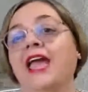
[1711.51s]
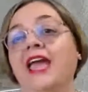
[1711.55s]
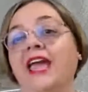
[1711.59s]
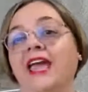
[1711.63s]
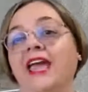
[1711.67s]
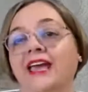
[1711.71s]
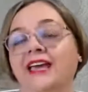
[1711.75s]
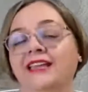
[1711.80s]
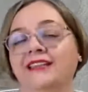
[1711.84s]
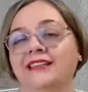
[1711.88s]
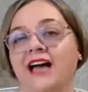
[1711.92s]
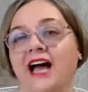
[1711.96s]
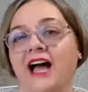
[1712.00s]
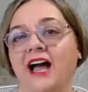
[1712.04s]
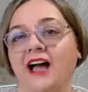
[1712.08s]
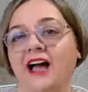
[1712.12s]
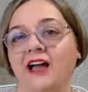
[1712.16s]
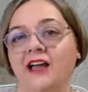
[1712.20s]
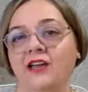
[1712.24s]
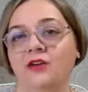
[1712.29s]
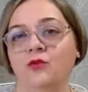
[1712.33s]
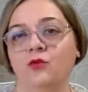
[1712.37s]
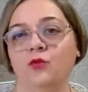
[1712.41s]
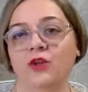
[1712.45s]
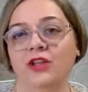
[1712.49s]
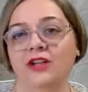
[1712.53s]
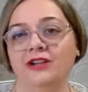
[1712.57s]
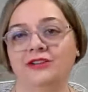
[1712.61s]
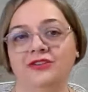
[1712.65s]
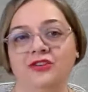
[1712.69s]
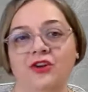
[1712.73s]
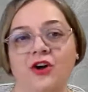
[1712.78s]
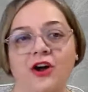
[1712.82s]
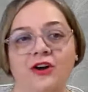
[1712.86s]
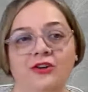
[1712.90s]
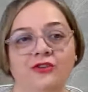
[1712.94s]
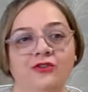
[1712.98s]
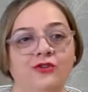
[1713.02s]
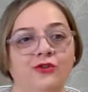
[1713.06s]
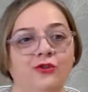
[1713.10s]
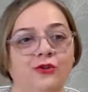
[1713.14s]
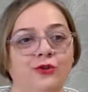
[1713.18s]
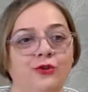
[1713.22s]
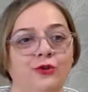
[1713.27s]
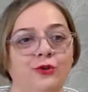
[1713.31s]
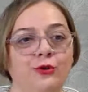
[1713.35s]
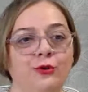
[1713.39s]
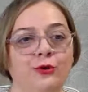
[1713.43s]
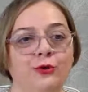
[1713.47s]
And I will talk to
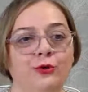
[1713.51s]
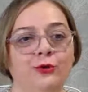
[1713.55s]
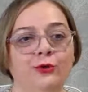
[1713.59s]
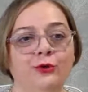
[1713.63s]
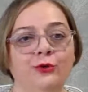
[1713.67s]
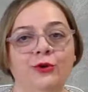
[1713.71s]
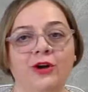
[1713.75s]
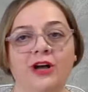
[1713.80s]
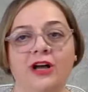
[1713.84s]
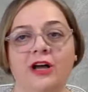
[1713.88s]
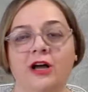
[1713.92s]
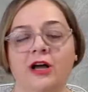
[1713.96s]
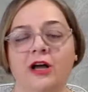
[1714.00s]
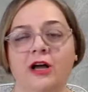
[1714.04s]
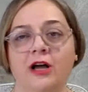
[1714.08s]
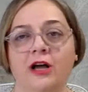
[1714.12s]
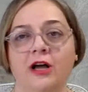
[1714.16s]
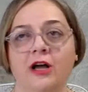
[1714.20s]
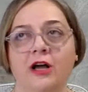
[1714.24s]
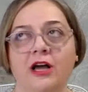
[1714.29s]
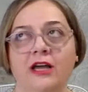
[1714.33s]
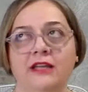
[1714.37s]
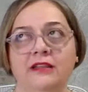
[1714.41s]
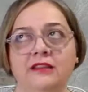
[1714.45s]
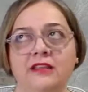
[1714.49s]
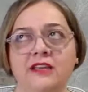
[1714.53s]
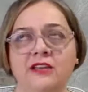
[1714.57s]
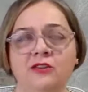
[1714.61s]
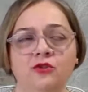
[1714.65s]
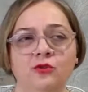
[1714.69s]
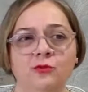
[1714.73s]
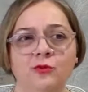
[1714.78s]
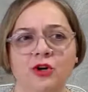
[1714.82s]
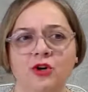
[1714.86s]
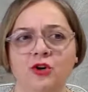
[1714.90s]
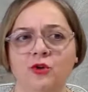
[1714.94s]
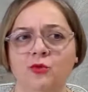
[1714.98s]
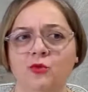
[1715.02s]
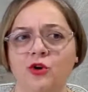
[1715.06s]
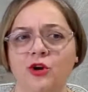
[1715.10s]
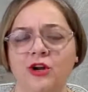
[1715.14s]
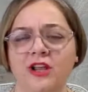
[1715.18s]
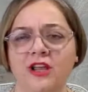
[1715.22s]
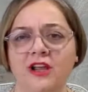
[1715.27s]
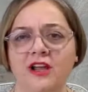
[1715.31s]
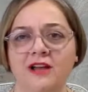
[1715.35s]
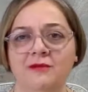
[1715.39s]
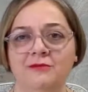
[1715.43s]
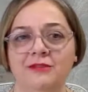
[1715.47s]
you, I think tomorrow morning.